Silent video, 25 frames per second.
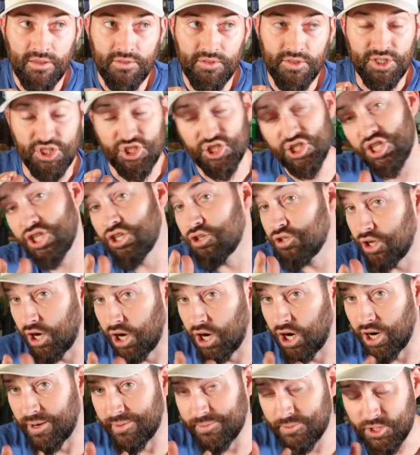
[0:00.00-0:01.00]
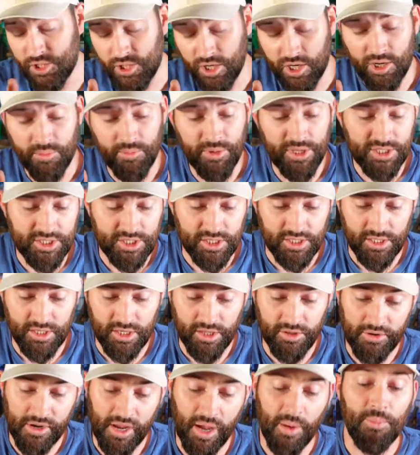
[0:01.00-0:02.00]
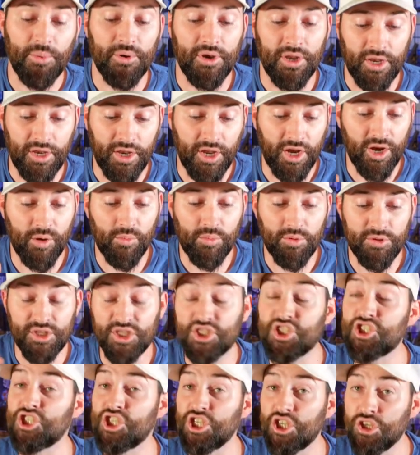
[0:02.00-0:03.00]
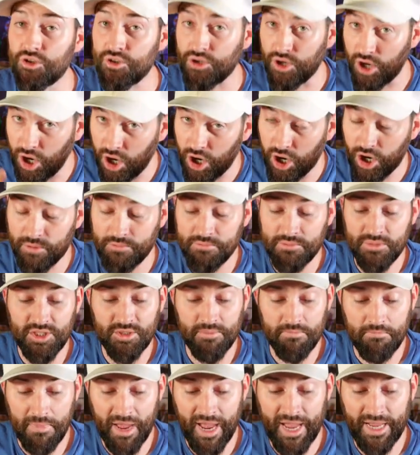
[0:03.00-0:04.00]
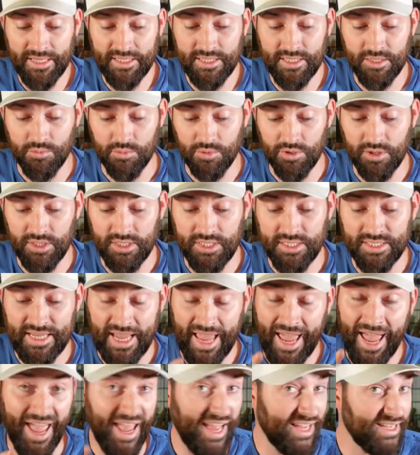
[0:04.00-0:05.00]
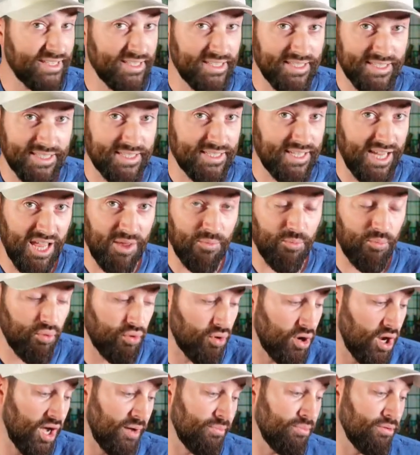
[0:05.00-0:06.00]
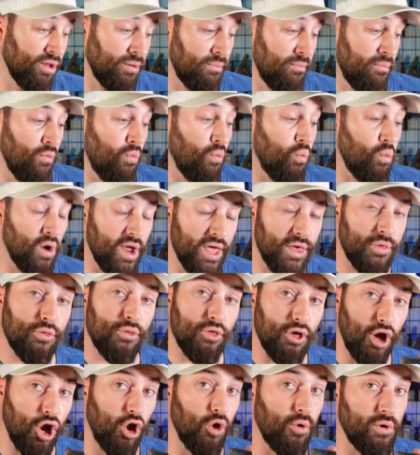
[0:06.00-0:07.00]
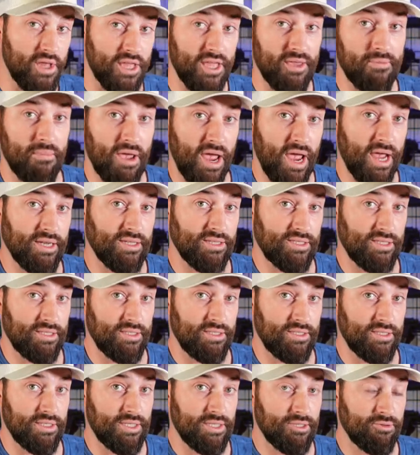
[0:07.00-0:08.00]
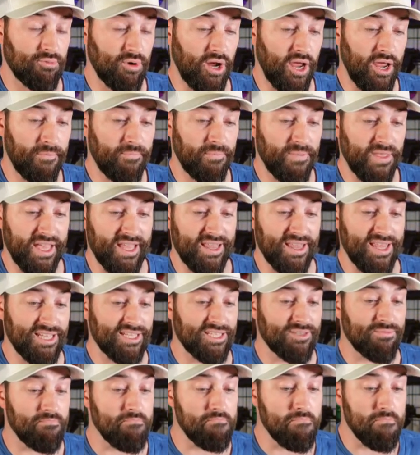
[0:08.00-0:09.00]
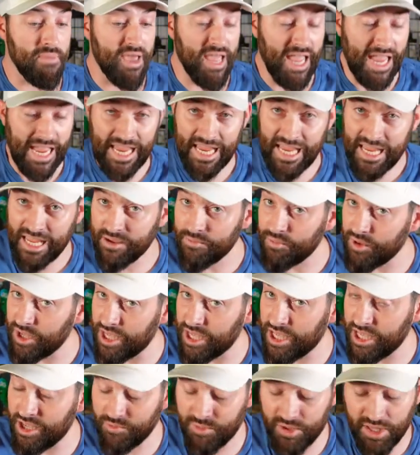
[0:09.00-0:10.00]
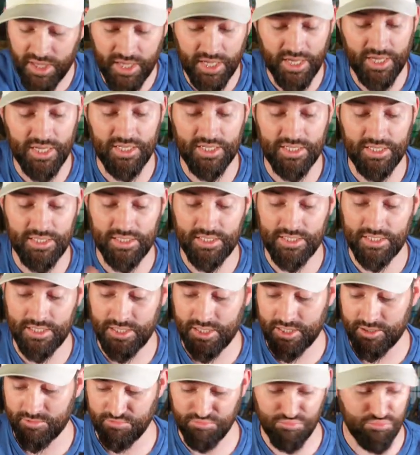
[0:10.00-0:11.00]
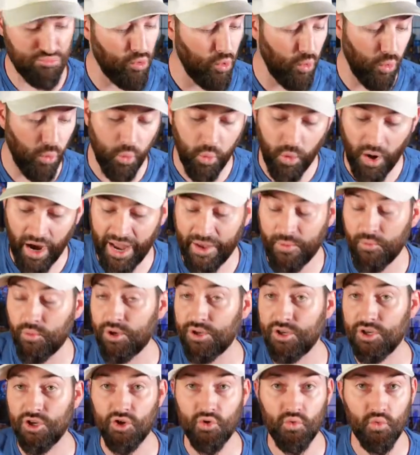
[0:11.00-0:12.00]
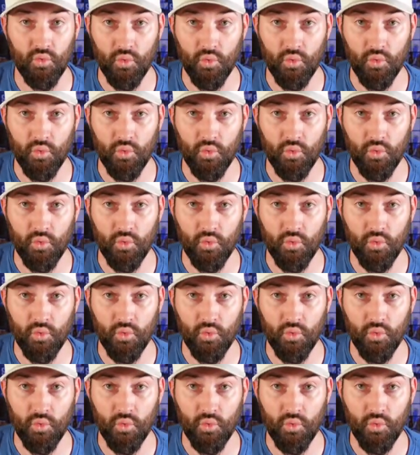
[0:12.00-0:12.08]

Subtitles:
Shield Arms, sorry to mention another company in here, but the Shield Arms magazine release has the same problem with OEM magazines, right? And this may be because why wouldn't you